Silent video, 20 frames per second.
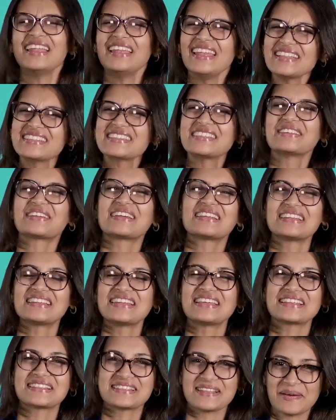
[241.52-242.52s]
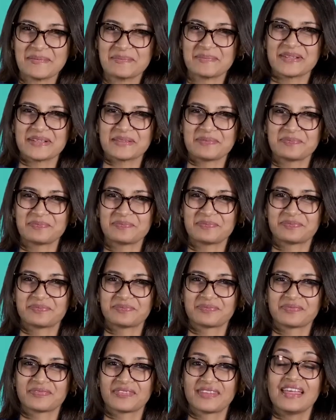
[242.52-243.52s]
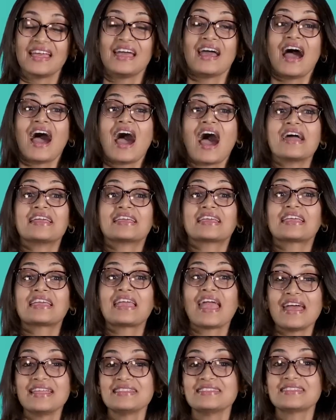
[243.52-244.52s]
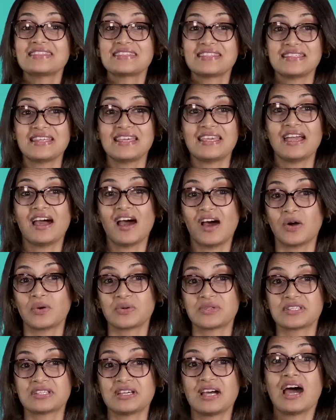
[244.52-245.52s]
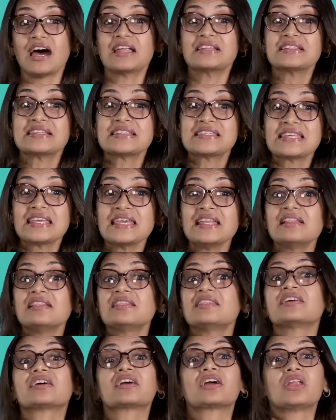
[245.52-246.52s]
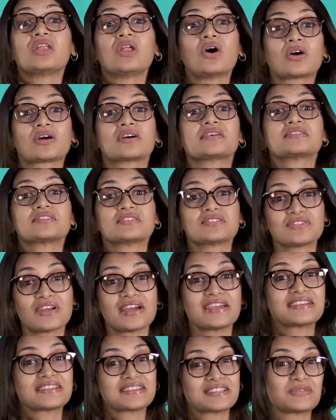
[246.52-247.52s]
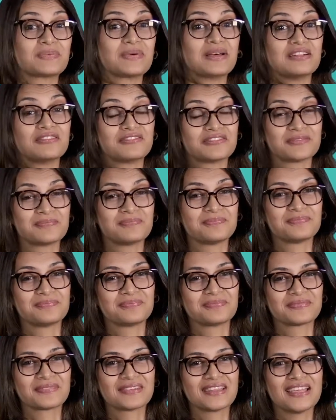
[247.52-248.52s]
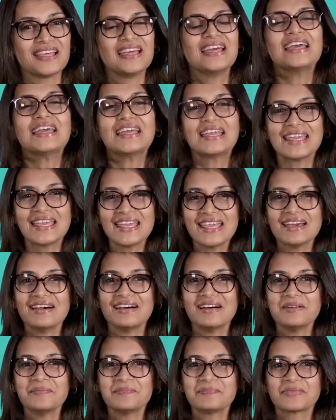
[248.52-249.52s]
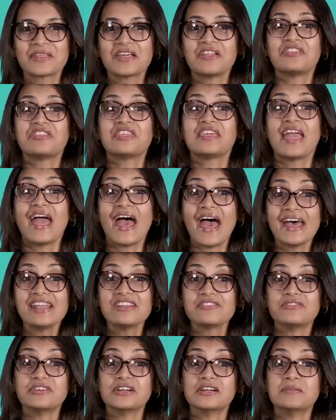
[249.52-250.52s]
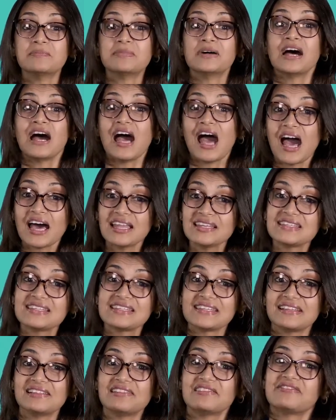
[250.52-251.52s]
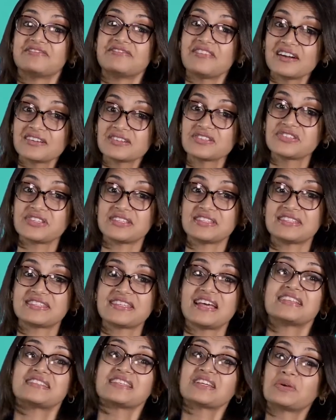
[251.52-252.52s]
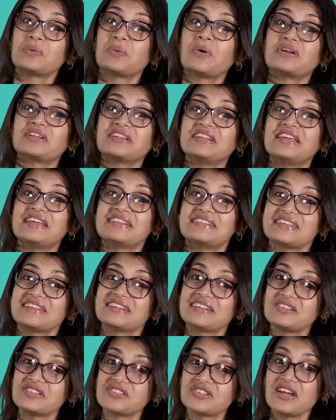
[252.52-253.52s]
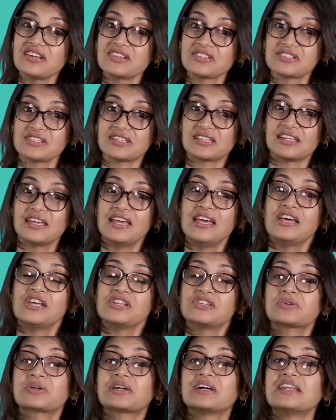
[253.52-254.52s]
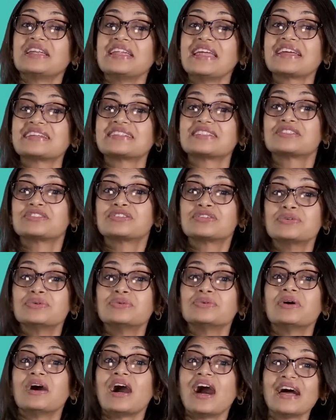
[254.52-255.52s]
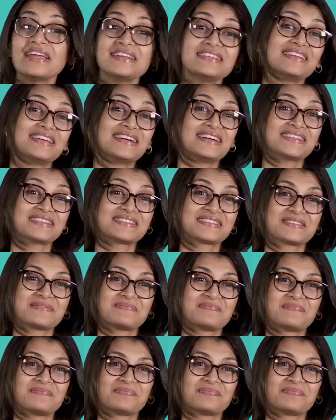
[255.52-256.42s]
Let's look at an example. I can stay out until the clock strikes 12. Here, the adverb until functions as a coordinating conjunction to connect two ideas.